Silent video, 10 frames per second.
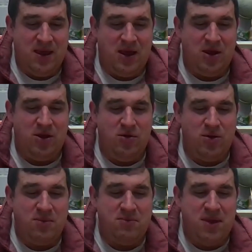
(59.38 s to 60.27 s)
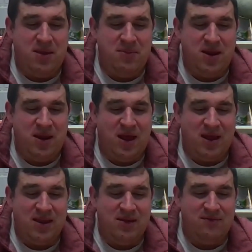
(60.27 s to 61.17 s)
"A new commandment I
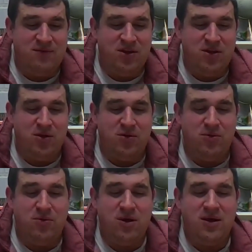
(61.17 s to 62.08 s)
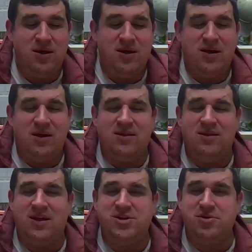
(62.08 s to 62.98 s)
give to you,
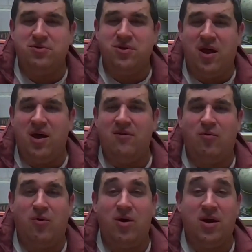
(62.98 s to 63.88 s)
that you love one